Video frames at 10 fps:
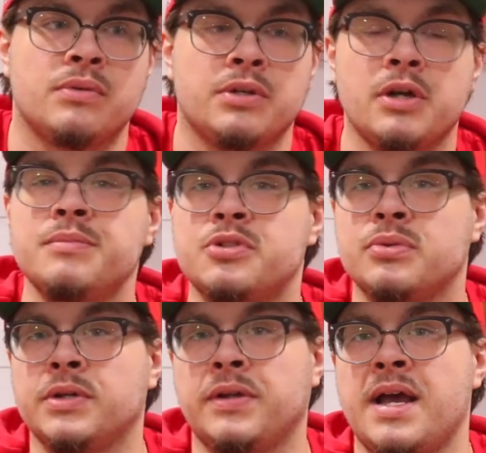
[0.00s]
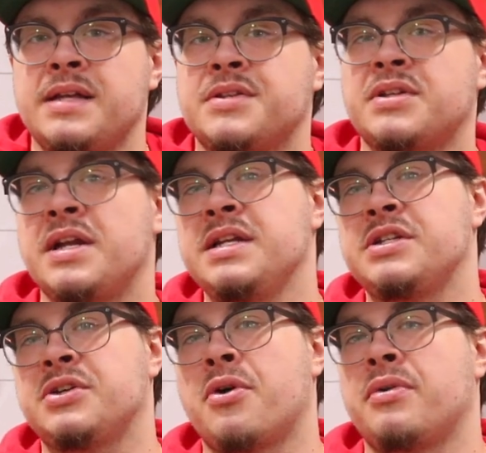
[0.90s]
come to realize is I need
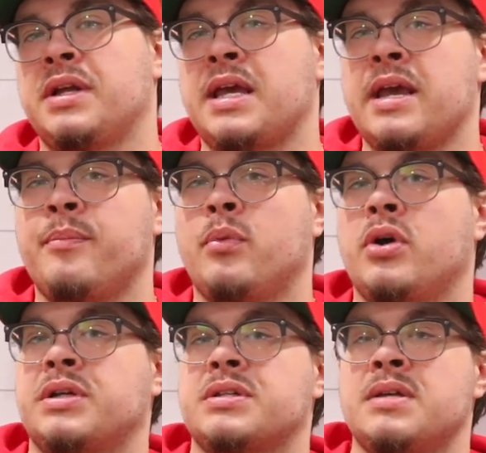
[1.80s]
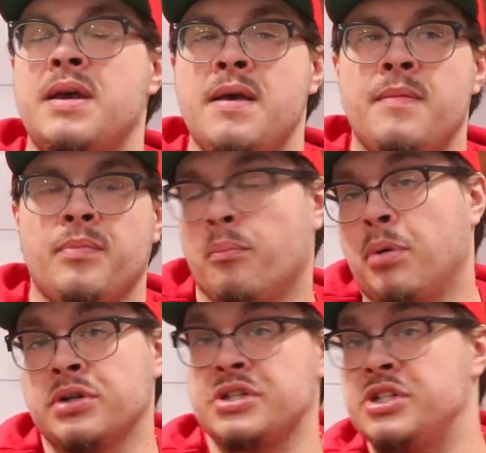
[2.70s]
to go into King books,
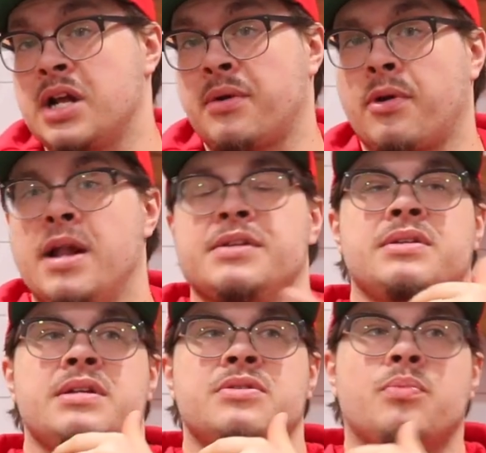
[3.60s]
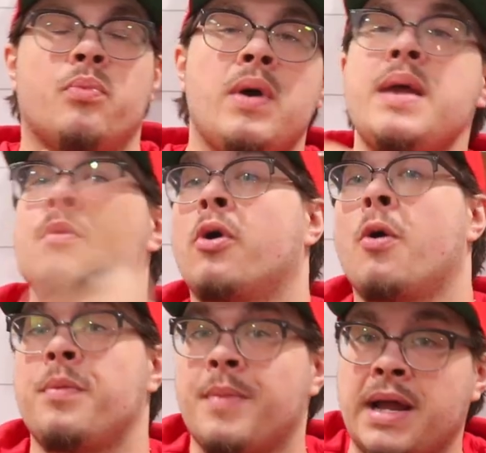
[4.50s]
books in general, honestly, is way more
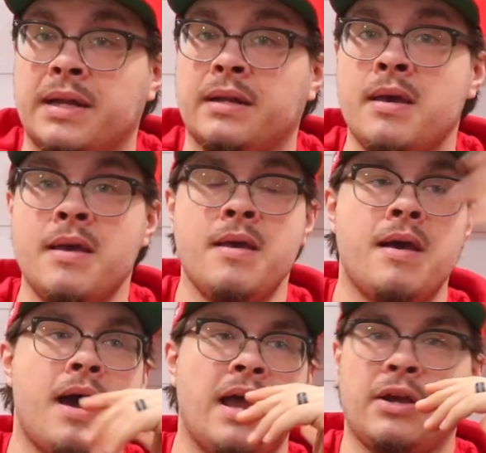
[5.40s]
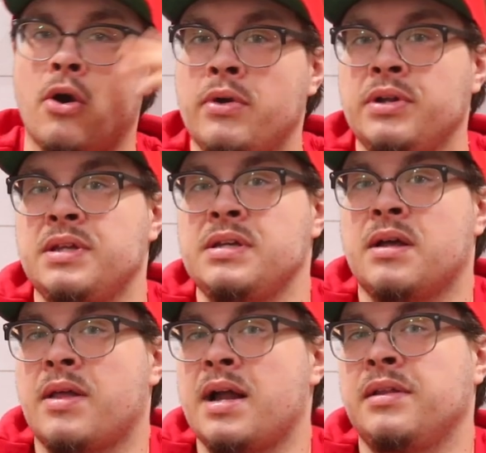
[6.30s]
open-minded. I go into the,
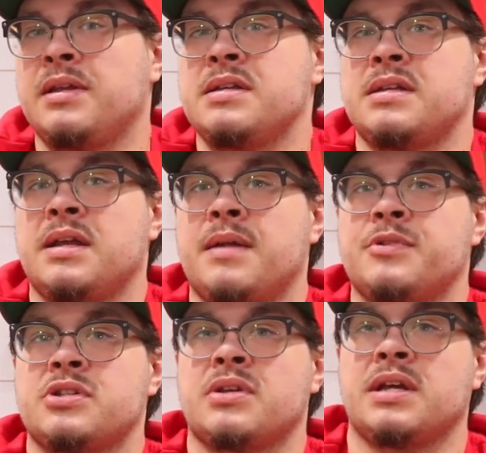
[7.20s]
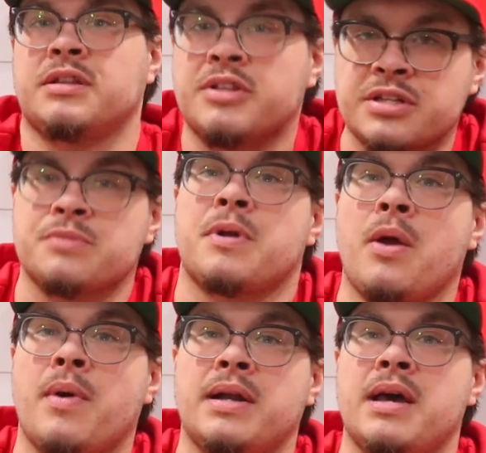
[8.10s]
a lot of these and I'm just like, this is what I
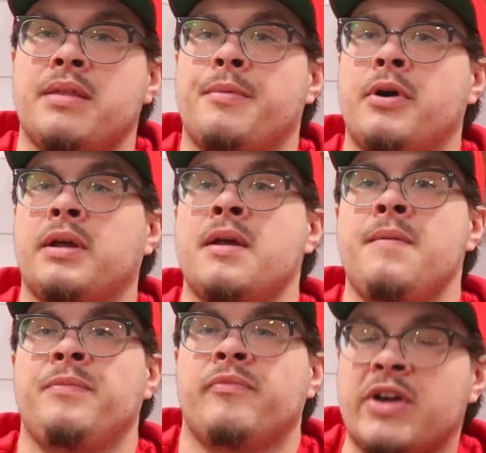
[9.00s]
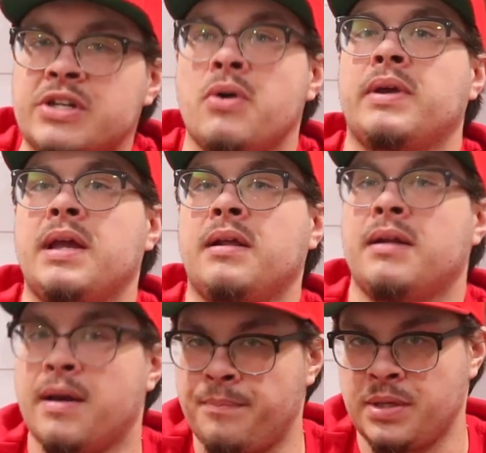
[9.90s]
want out of the book. If I don't get
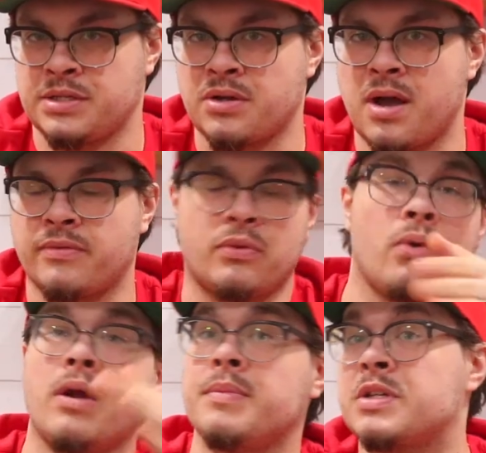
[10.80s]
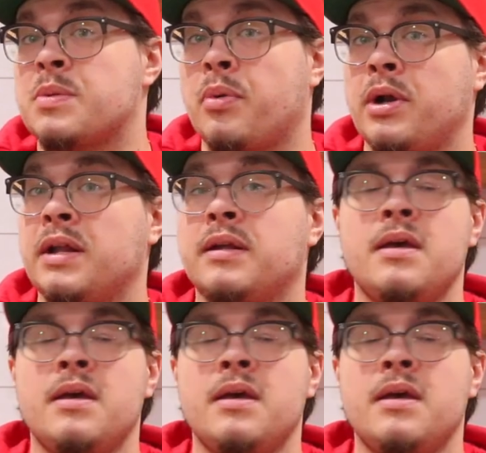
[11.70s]
it, I'm pissed off or I'm disappointed.